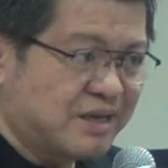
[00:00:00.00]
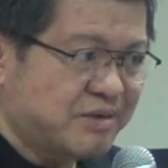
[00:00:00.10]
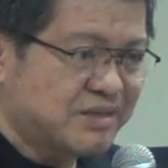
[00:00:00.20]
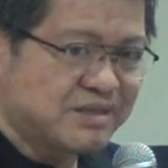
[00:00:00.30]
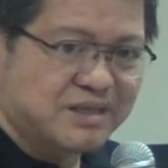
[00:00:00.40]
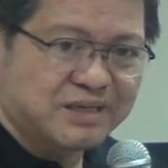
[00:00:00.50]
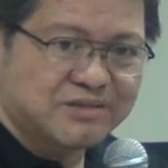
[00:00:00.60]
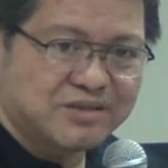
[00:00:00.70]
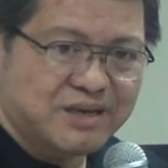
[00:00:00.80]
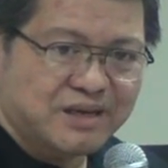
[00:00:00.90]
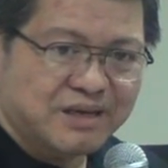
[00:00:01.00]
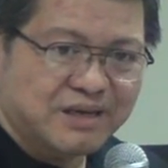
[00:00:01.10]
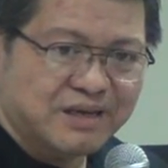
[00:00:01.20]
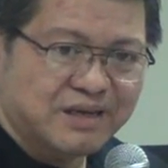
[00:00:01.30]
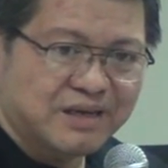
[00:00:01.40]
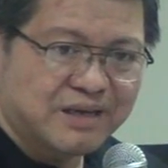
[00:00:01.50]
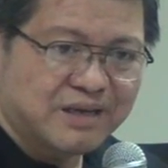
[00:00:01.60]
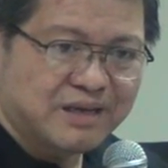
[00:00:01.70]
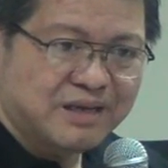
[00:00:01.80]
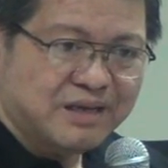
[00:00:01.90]
What's he trying to say?
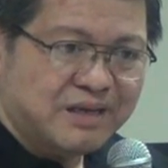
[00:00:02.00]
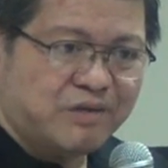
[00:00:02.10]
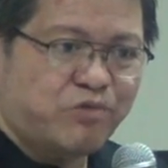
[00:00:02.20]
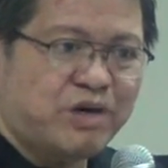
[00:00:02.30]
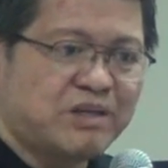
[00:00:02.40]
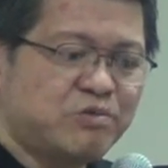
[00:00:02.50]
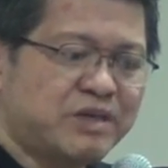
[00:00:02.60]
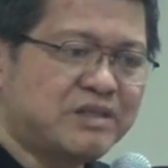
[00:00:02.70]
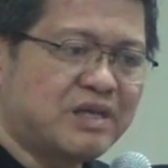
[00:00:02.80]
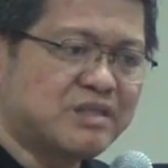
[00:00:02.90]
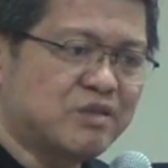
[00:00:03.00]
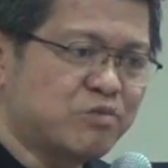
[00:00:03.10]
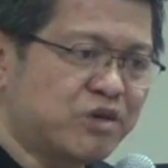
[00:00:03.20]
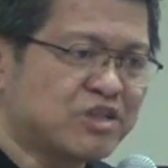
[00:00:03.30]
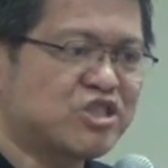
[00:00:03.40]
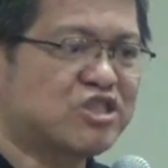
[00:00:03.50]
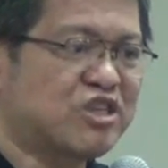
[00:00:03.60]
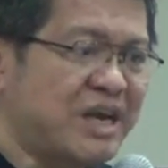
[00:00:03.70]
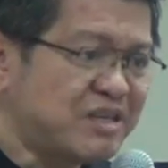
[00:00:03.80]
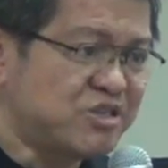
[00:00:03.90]
If one way doesn't work,
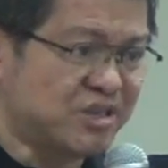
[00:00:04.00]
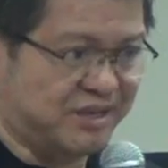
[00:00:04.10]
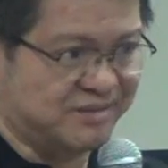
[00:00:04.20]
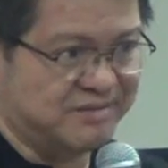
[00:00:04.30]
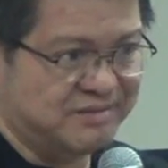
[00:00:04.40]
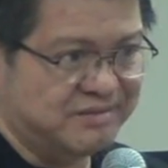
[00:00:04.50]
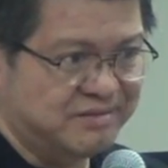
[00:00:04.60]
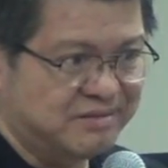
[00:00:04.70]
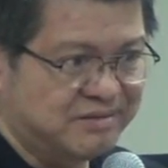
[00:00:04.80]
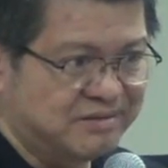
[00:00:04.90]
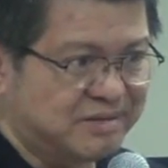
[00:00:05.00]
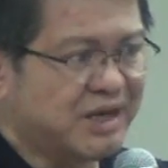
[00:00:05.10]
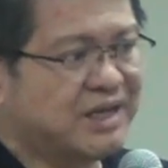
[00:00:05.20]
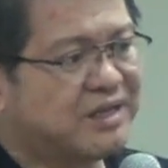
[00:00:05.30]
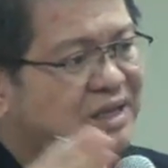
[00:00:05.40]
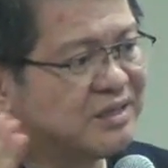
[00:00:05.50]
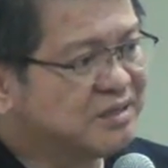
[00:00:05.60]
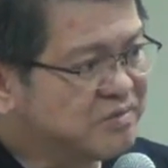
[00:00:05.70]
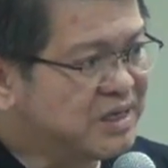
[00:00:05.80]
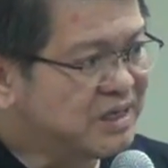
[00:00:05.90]
change it. Try
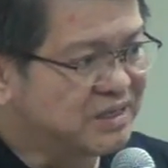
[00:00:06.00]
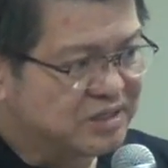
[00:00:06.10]
another way.